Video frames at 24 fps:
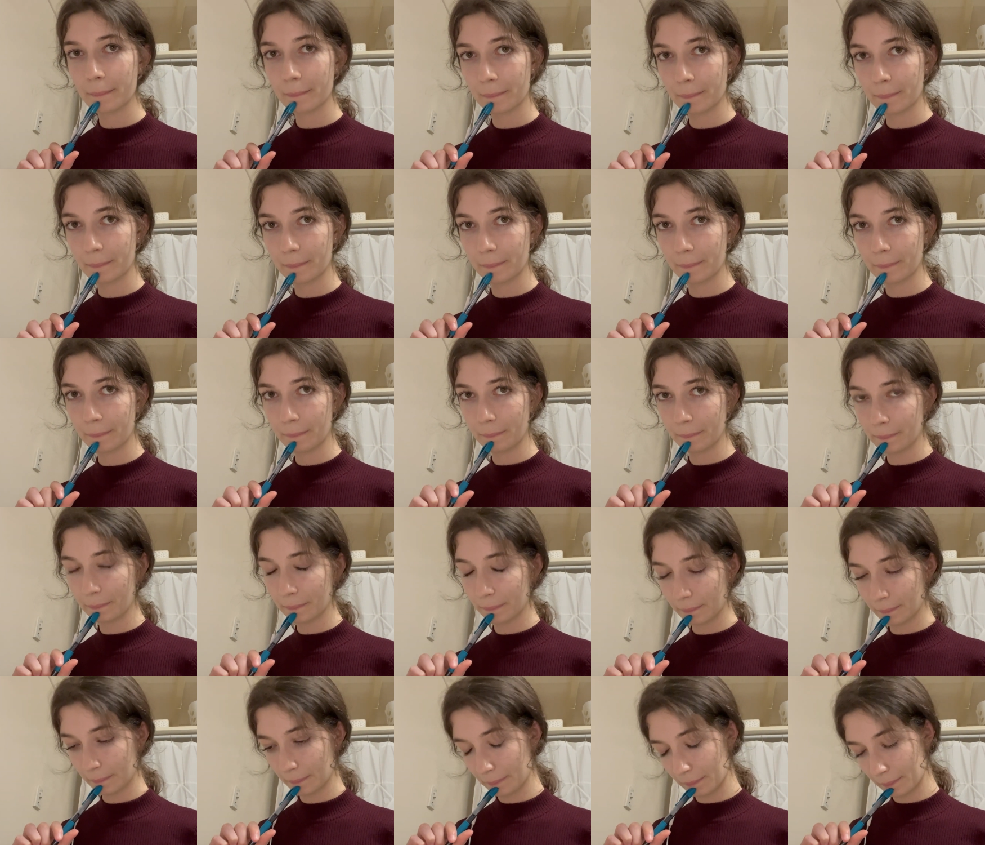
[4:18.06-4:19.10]

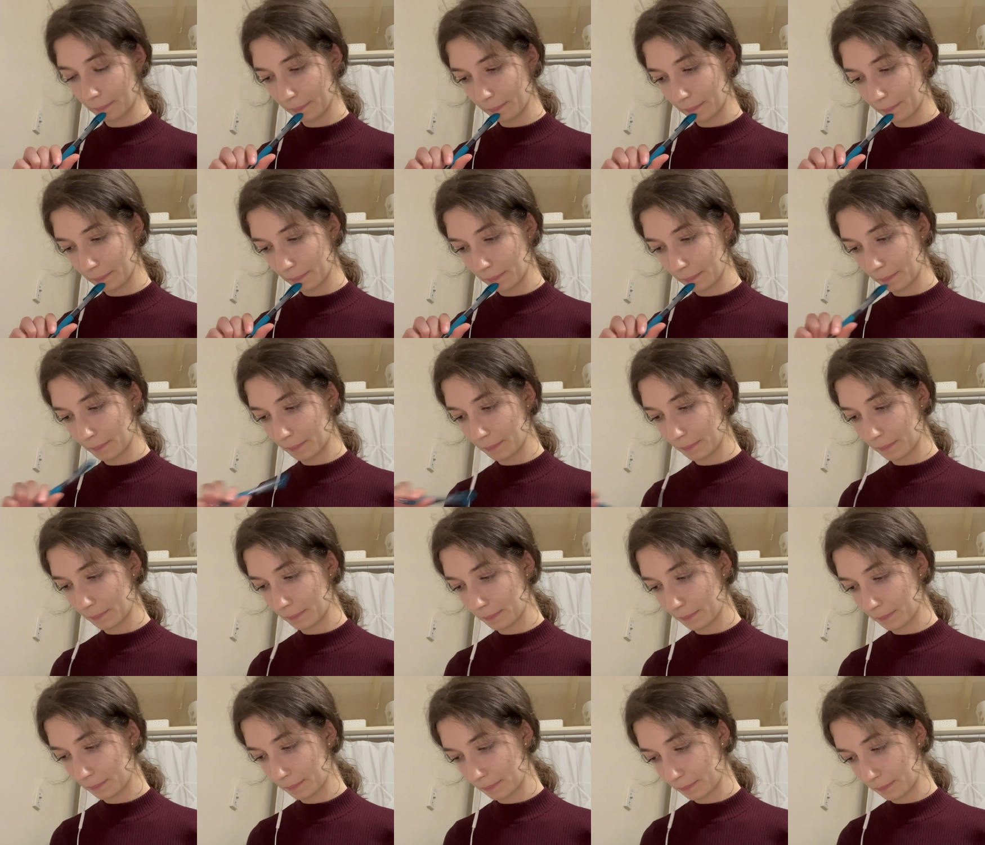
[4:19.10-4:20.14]

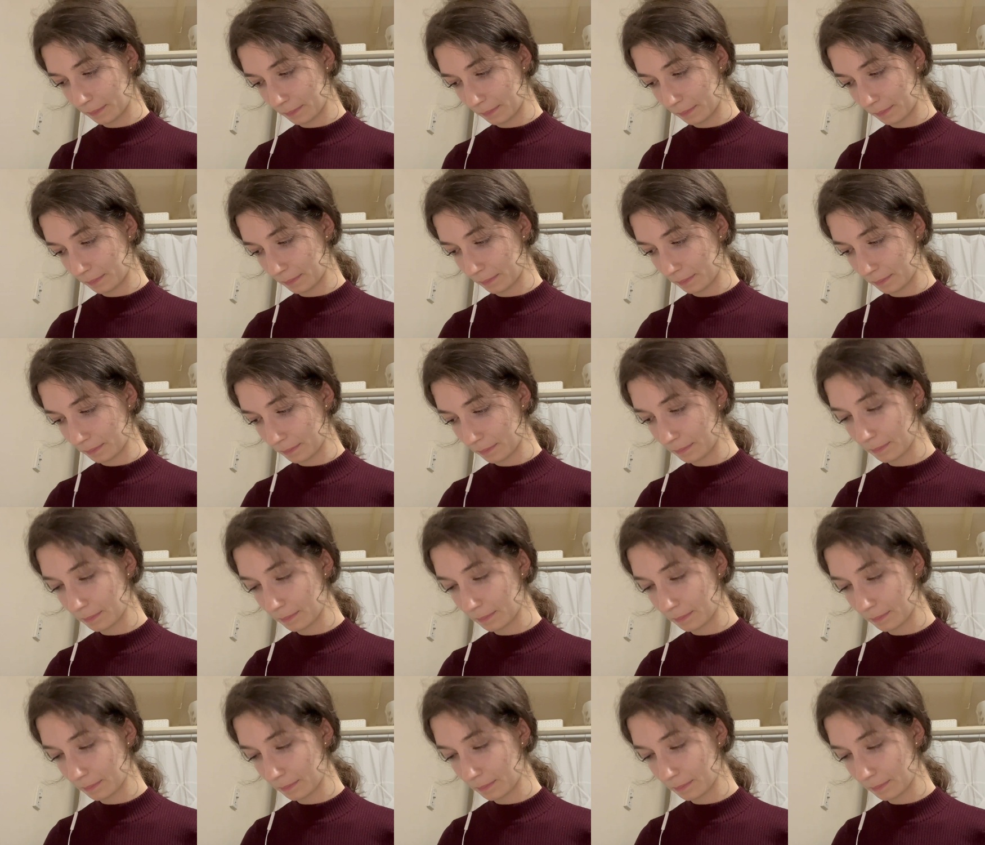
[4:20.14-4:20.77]
Nothing is said.